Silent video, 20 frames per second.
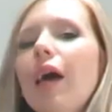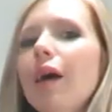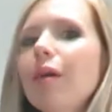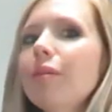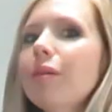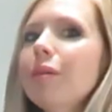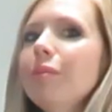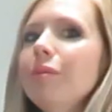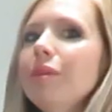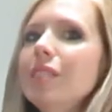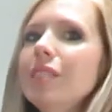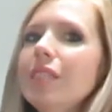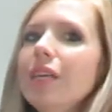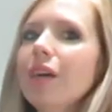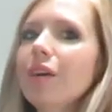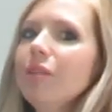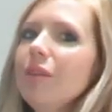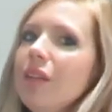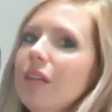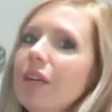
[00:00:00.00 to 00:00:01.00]
I'm going to miss
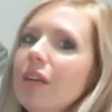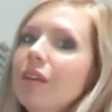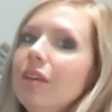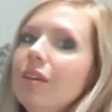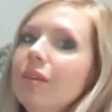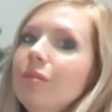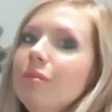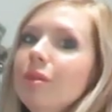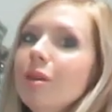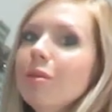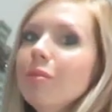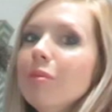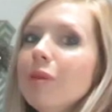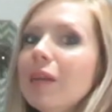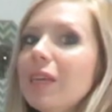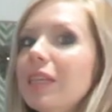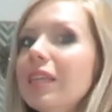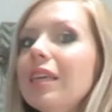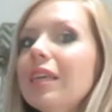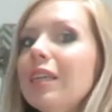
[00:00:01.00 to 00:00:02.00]
that when I'm not
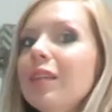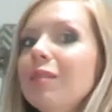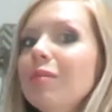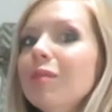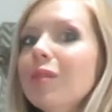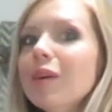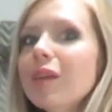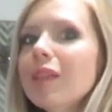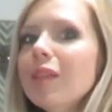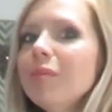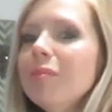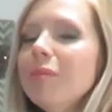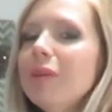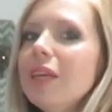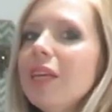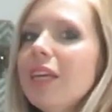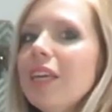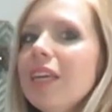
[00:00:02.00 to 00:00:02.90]
pregnant anymore, than